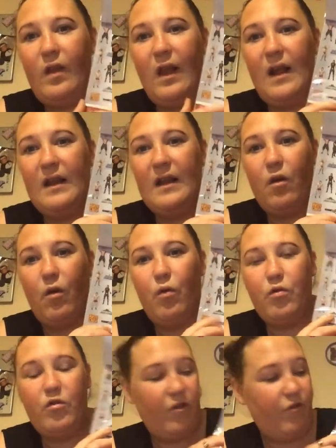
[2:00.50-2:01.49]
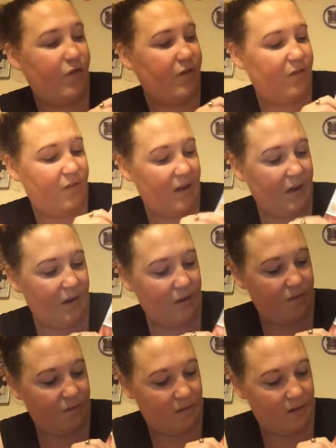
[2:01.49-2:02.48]
they got all different
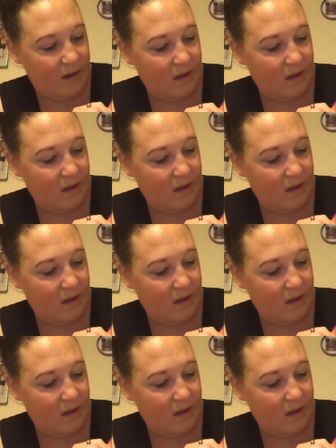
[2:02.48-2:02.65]
stickers in